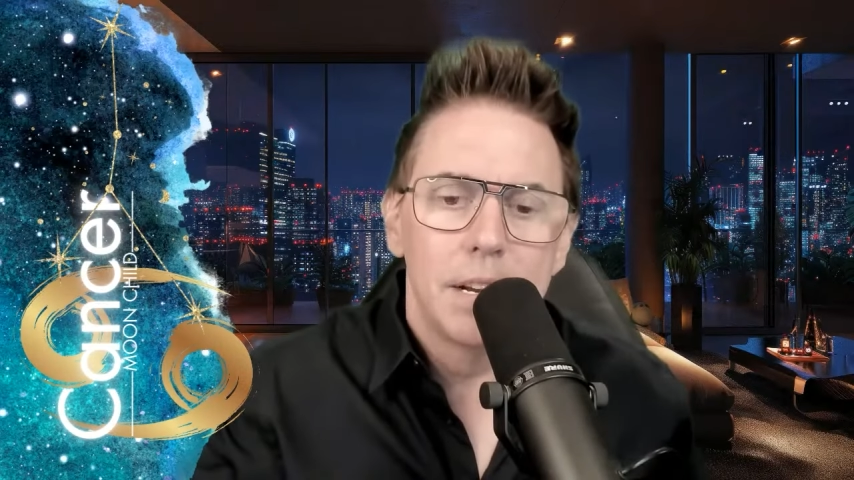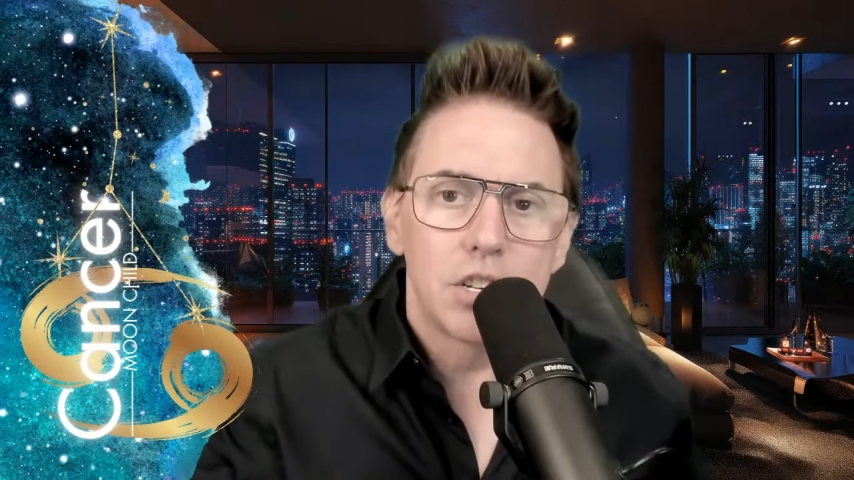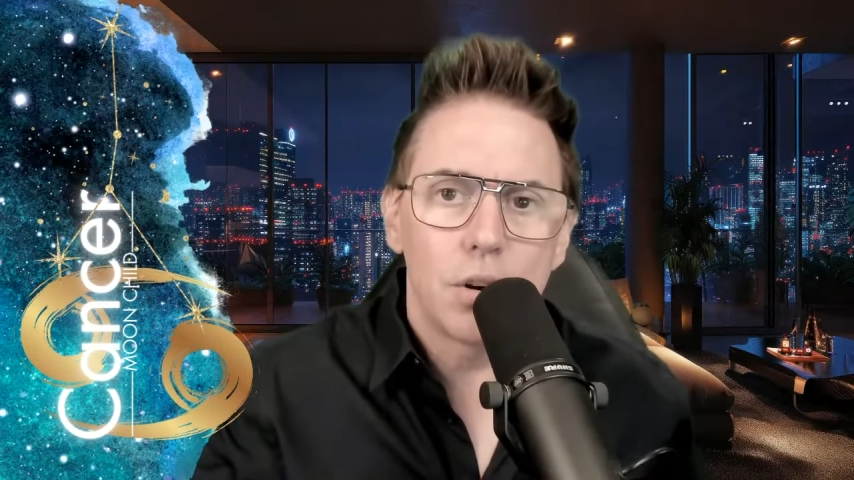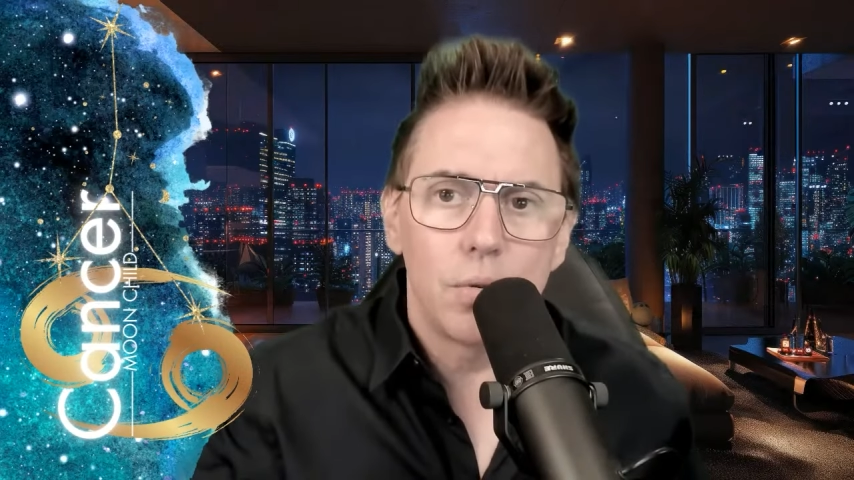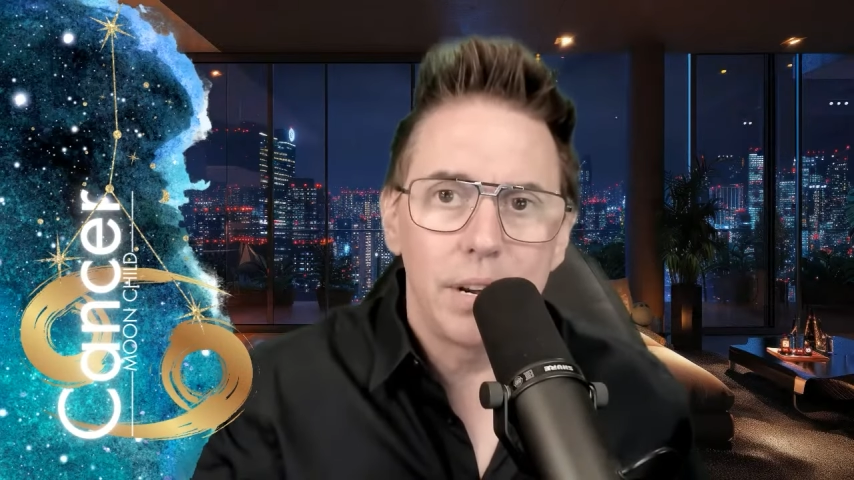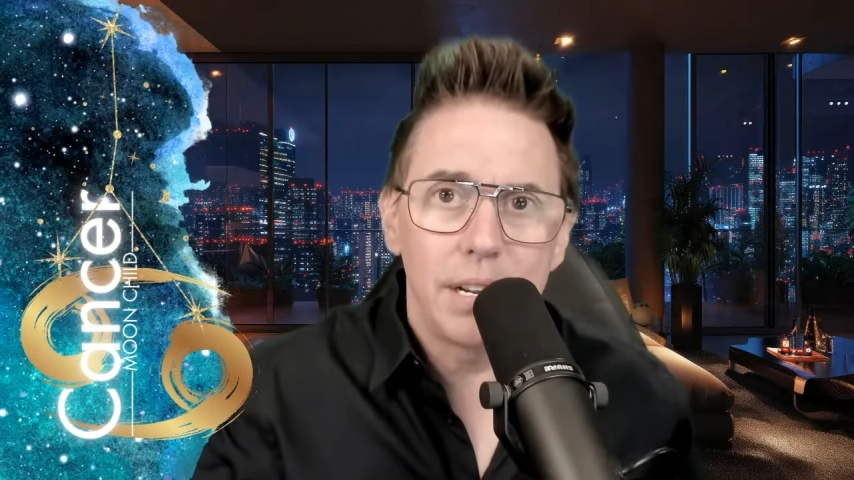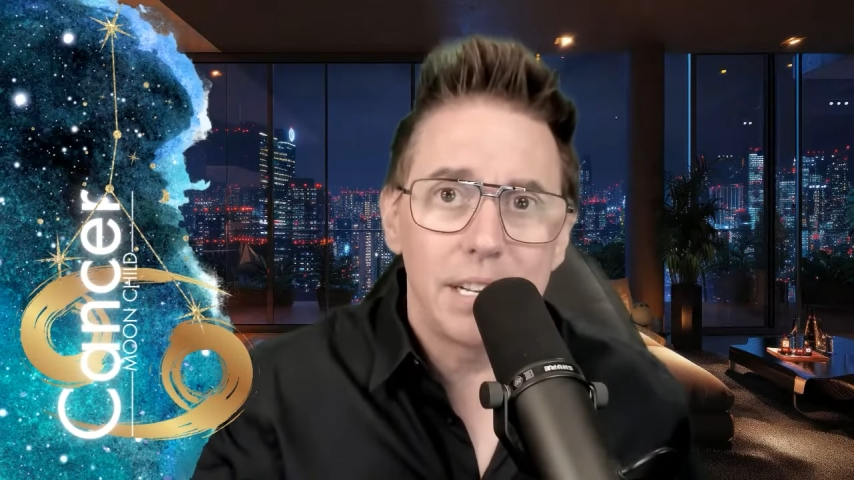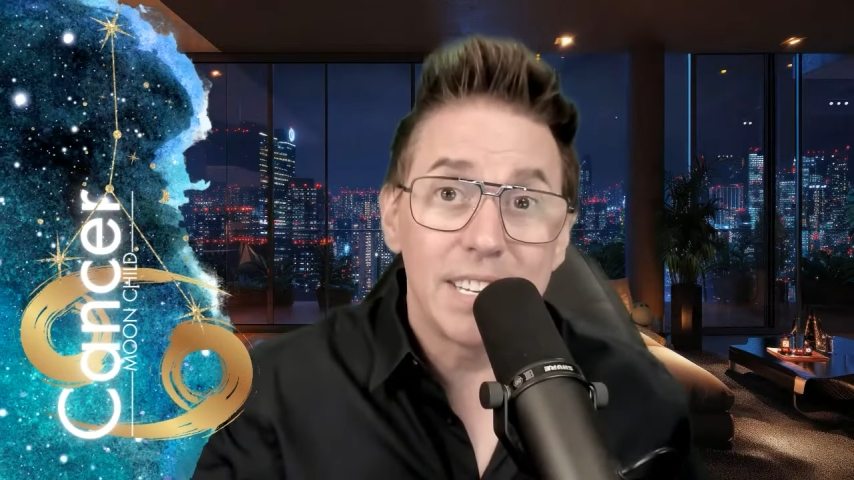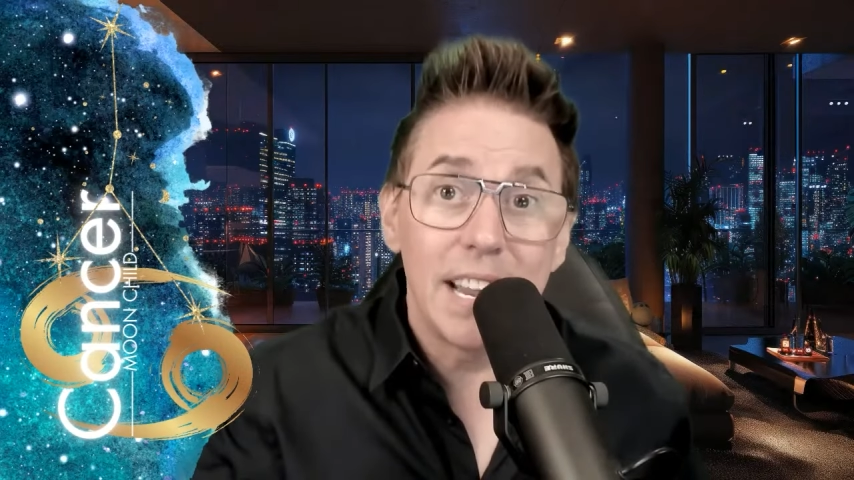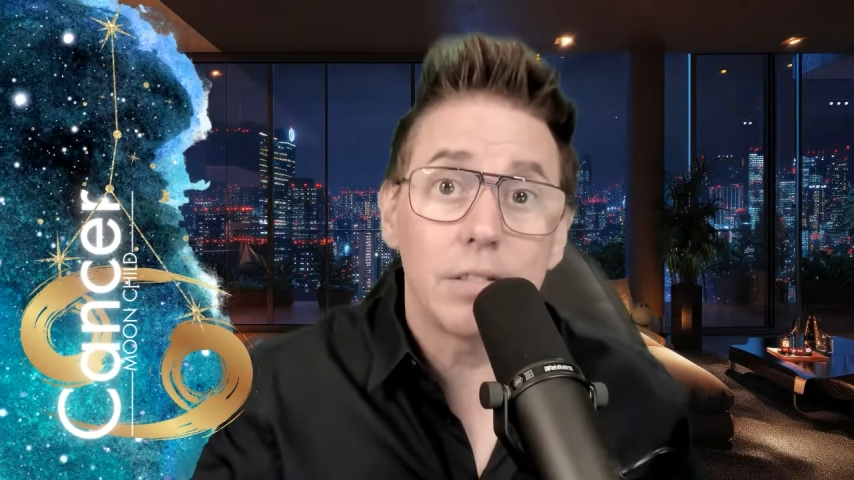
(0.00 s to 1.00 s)
So
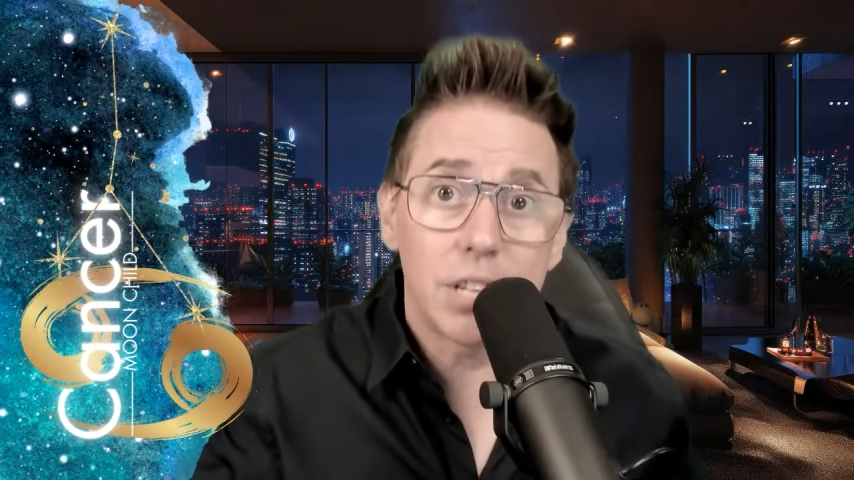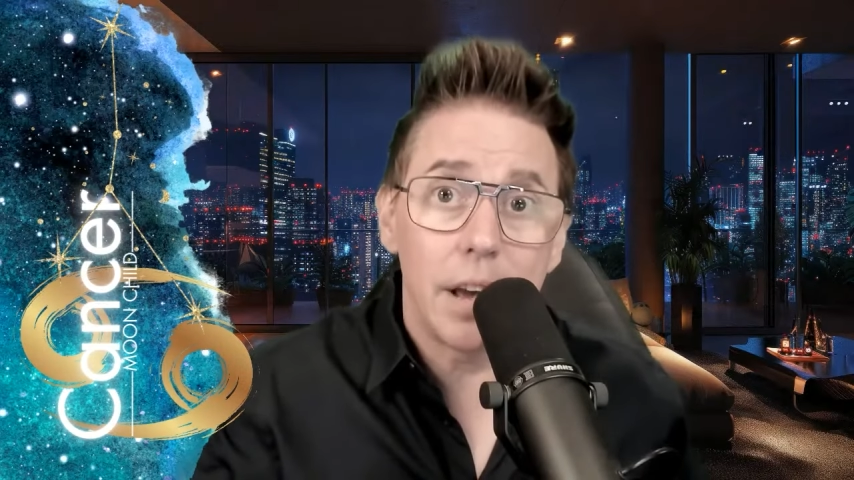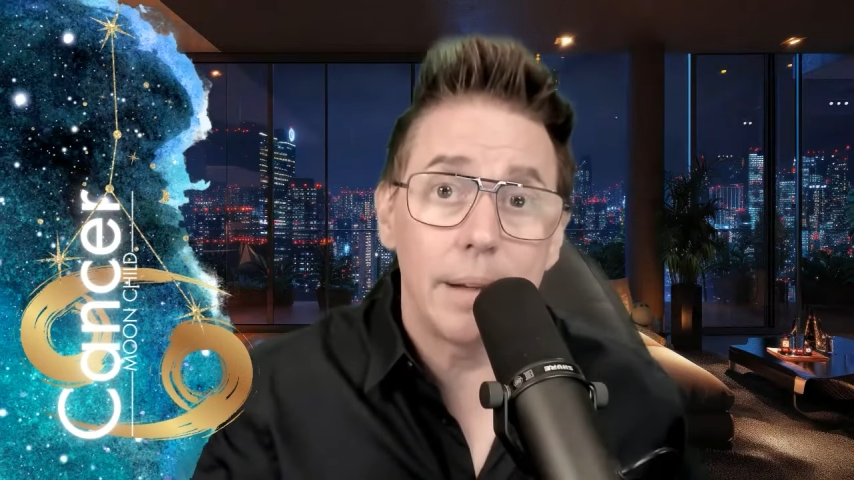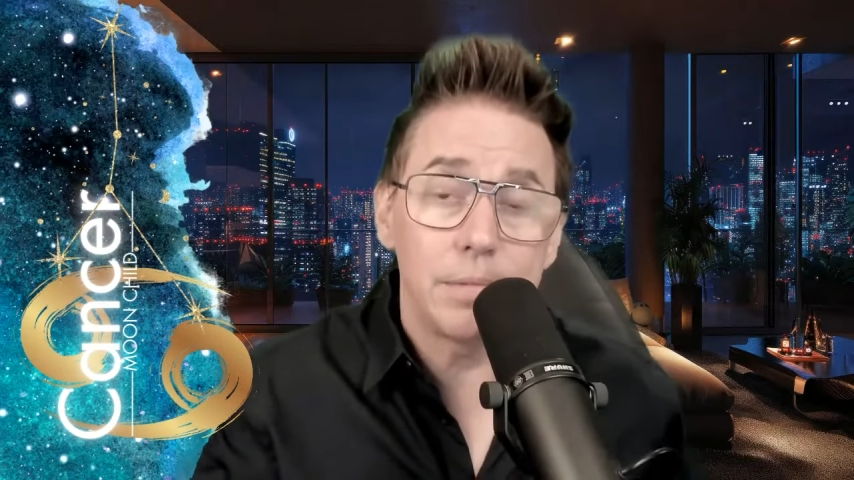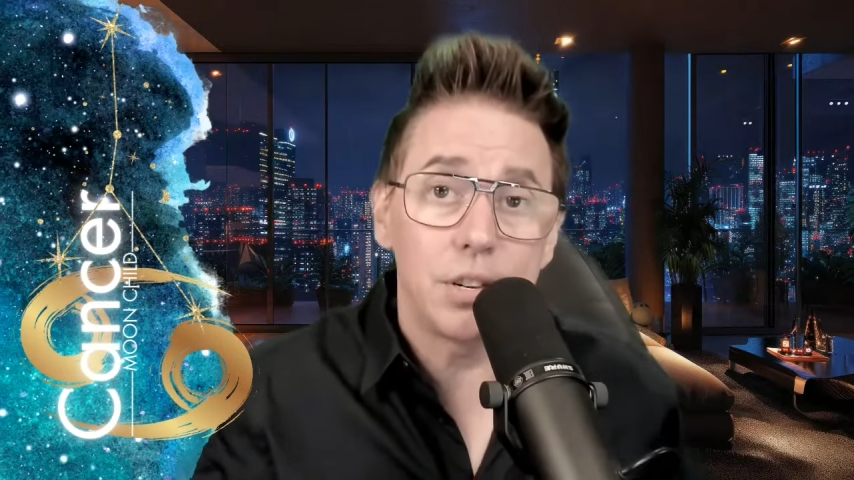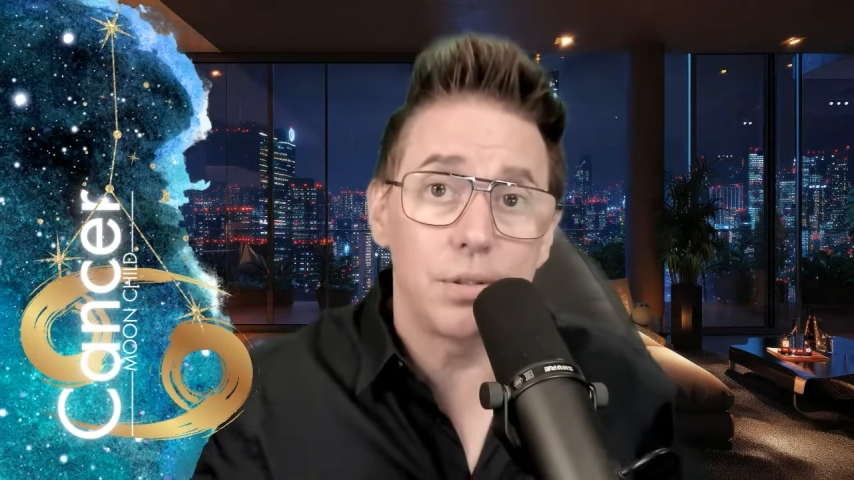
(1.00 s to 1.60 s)
it's now time